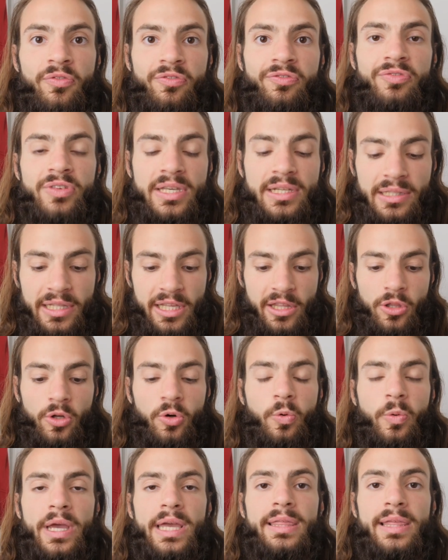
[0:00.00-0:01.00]
feeling the
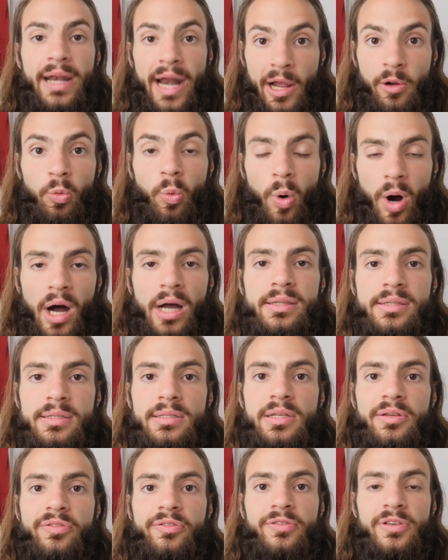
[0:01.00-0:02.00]
way that I want
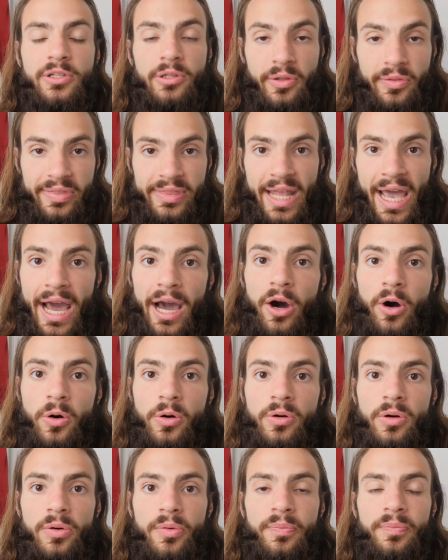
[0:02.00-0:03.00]
to feel
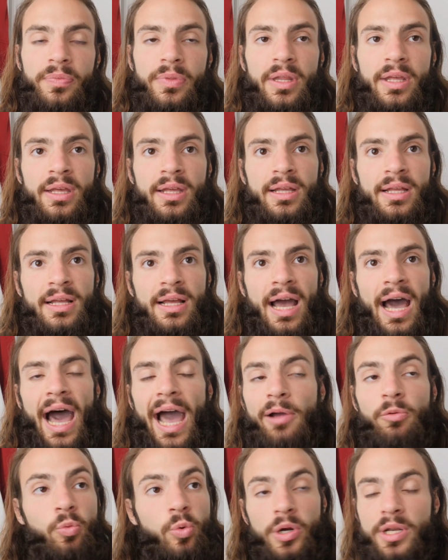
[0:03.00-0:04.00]
now,
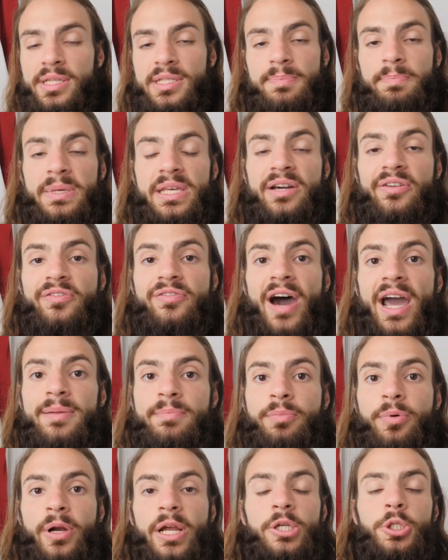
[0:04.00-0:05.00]
I wouldn't be a
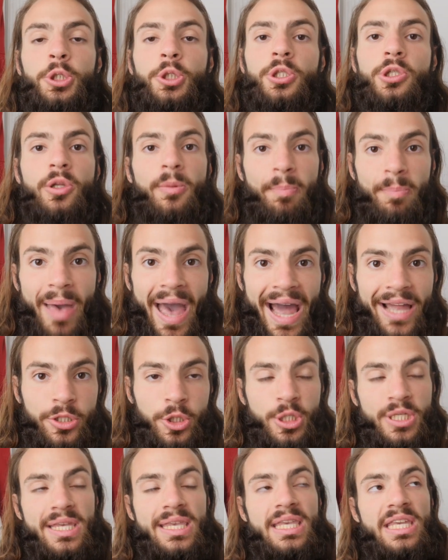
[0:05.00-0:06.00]
vibrational
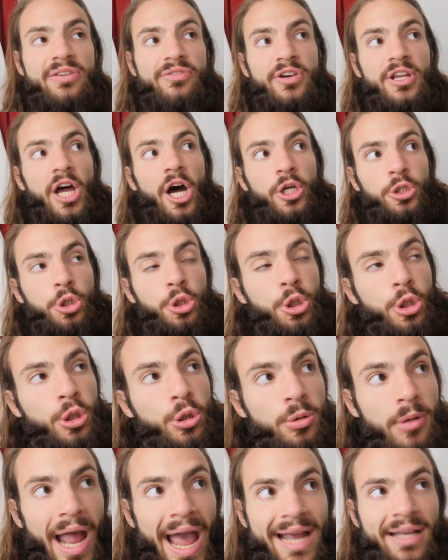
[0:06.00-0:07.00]
match to even
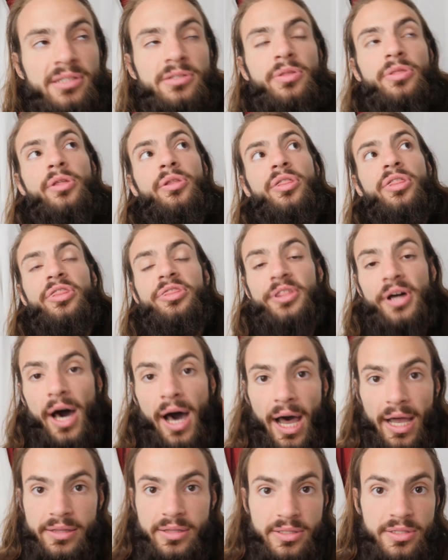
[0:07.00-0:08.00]
attract the
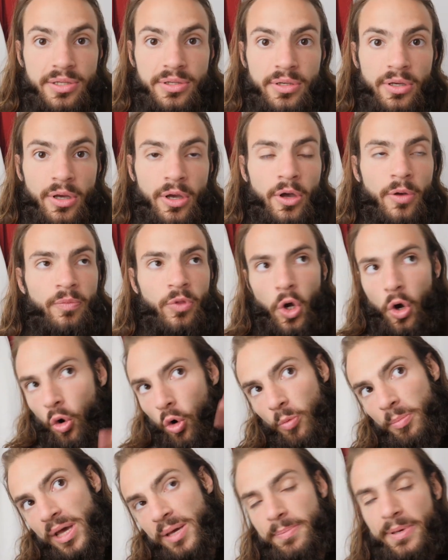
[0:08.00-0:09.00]
thought,
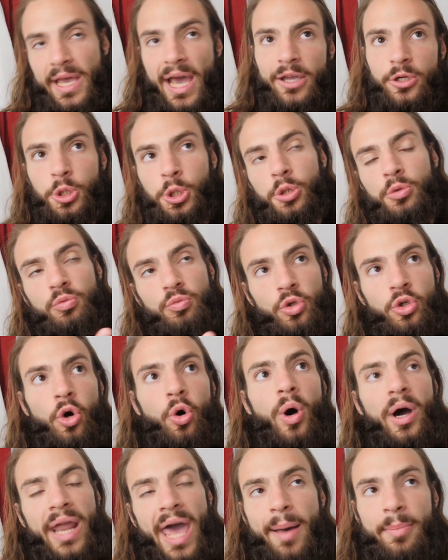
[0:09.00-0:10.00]
oh, maybe I should
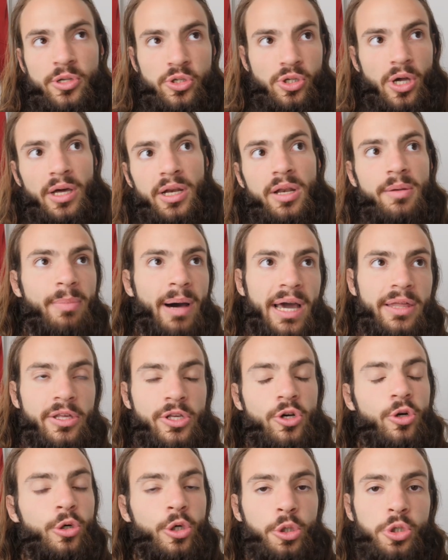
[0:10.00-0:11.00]
go on Amazon and buy the
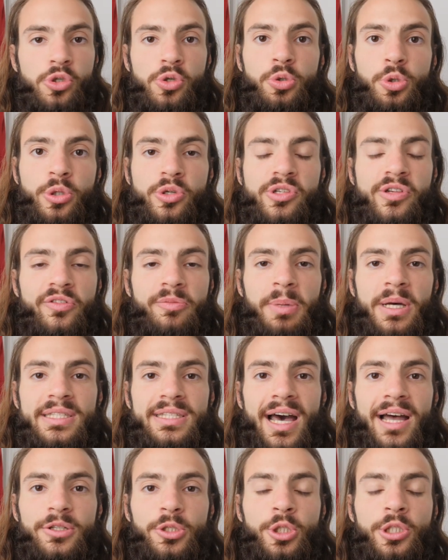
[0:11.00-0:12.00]
Yoga Sutras of
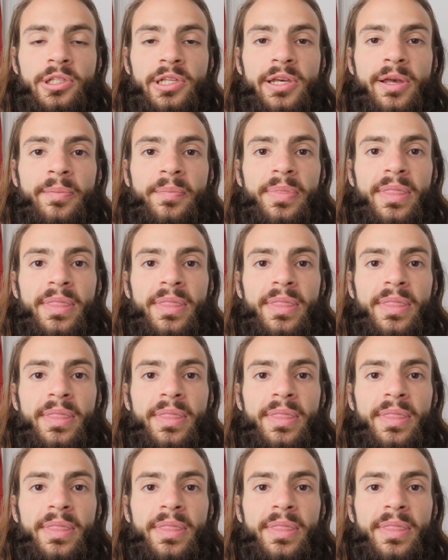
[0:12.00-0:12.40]
Patanjali.